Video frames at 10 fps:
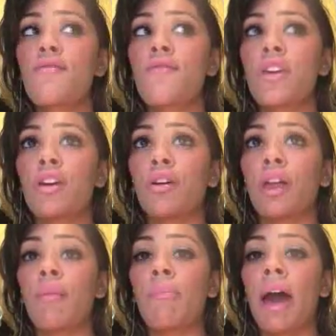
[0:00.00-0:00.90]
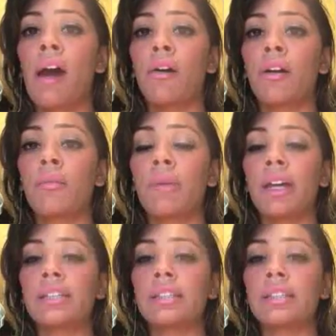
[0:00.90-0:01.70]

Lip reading: feel empowered by